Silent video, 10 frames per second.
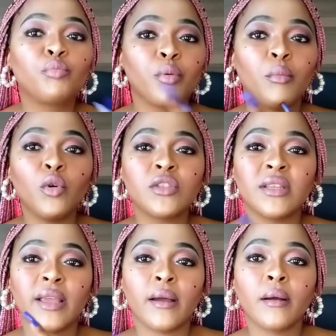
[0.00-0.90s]
promote
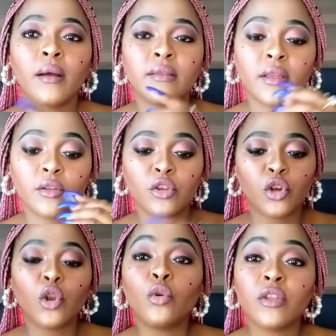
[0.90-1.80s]
the
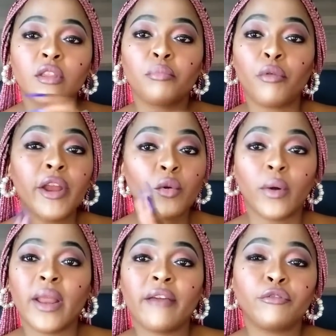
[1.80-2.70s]
clothing, the brand or
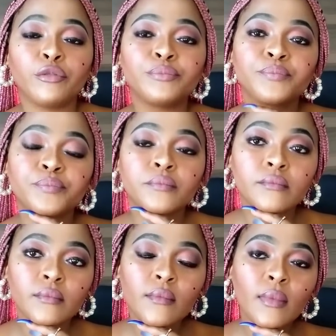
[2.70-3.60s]
what have you.
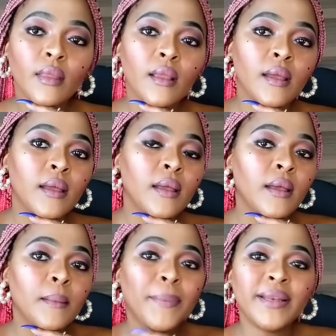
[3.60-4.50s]

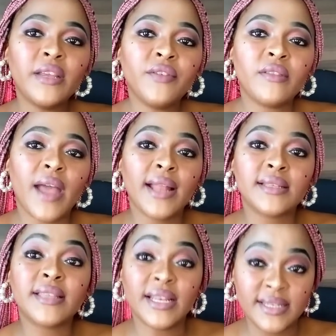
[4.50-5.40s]
But even
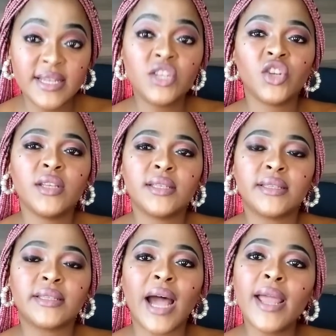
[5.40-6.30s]
that niche is
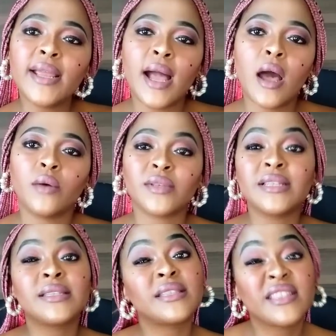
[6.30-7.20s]
dying out.
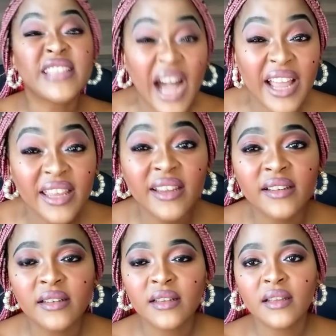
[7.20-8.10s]
It's
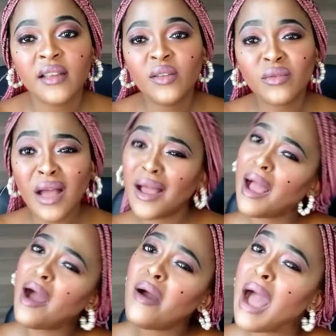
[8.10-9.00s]
dying.
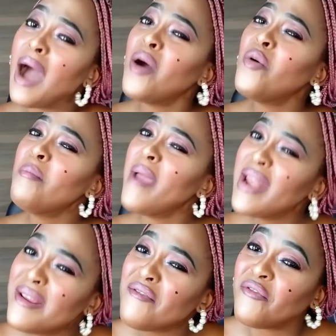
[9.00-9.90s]
How
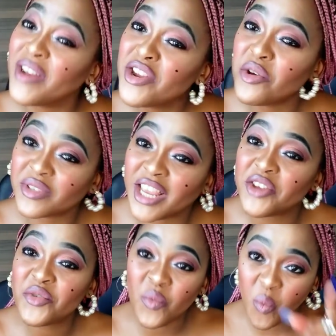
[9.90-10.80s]
many videos can
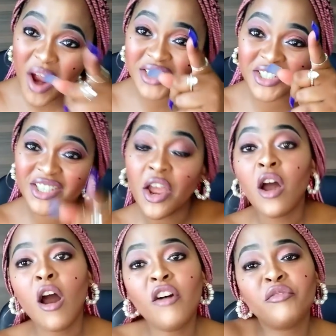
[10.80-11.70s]
you watch
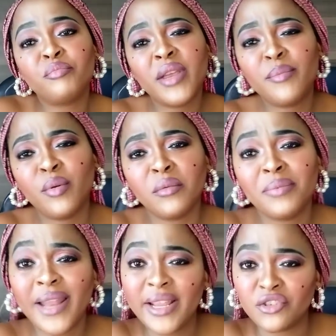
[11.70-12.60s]
of people
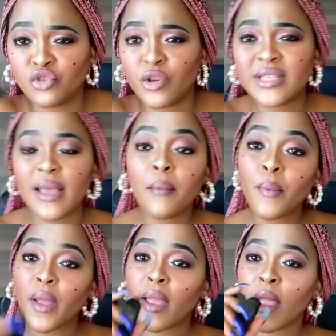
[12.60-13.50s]
playing dress
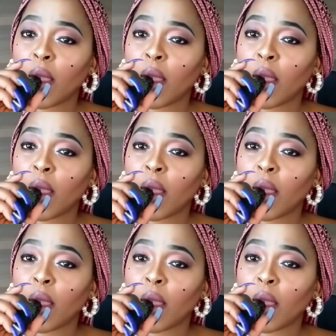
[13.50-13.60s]
up?